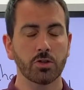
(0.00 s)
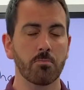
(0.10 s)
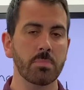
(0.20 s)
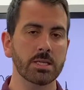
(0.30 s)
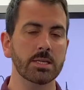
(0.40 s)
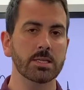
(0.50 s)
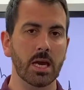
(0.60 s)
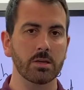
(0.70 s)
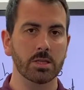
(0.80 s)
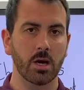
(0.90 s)
So missing
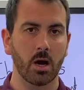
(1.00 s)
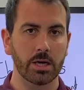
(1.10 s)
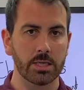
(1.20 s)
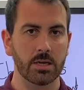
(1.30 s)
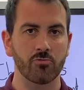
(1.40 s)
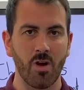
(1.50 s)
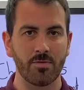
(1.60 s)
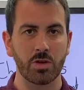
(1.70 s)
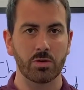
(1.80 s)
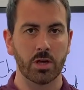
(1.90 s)
sales targets and
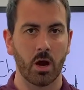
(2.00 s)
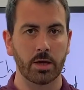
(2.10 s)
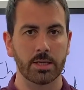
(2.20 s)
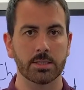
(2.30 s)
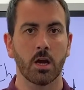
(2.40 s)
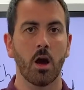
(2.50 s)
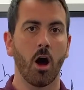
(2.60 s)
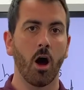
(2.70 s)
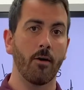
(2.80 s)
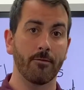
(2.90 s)
revenue targets
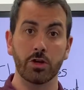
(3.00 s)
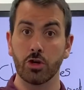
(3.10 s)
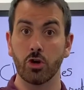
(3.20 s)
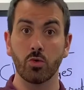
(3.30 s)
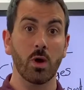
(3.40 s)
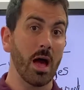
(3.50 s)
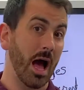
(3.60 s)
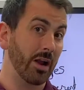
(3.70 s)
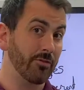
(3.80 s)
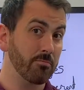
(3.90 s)
for you
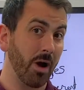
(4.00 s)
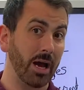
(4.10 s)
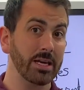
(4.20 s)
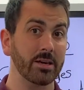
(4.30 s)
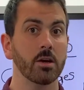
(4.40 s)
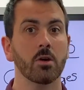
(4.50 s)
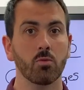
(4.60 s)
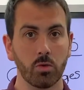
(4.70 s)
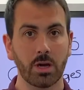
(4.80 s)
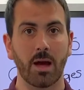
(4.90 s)
and for Mike
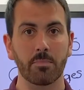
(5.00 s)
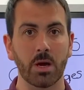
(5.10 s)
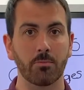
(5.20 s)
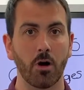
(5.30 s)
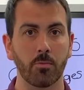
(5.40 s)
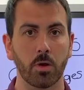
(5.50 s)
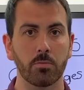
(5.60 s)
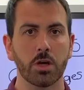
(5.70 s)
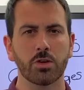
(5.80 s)
can be a problem.